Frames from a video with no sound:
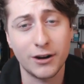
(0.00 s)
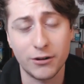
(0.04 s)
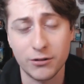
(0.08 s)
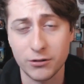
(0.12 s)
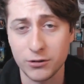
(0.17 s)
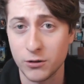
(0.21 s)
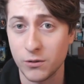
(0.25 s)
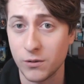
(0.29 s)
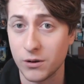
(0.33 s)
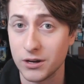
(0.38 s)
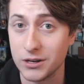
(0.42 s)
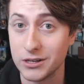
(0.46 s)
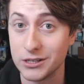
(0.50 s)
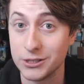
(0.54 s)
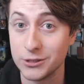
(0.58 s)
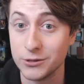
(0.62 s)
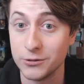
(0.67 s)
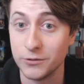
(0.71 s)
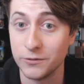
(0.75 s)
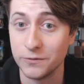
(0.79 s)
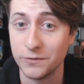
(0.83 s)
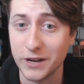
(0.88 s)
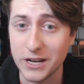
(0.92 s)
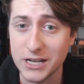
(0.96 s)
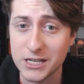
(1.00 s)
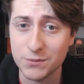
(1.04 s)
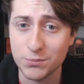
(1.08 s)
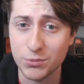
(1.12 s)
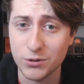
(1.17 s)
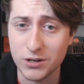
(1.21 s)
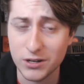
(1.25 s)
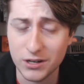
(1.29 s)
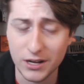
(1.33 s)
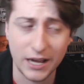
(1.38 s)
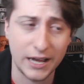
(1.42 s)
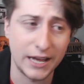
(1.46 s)
I don't go onto
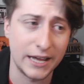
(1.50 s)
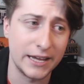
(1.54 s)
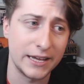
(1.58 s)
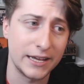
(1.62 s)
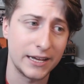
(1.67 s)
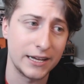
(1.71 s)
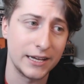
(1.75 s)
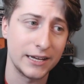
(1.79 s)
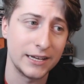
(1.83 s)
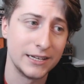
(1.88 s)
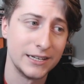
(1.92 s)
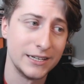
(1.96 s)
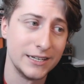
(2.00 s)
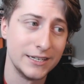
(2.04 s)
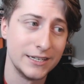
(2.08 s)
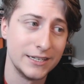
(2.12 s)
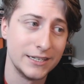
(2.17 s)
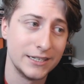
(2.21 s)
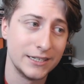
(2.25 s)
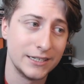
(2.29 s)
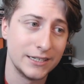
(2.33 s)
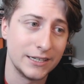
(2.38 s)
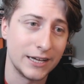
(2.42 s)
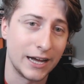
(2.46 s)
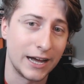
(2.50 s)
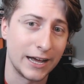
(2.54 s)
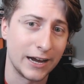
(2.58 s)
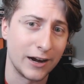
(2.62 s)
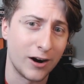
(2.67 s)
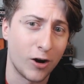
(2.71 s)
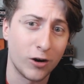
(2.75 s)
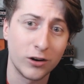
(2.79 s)
Facebook. I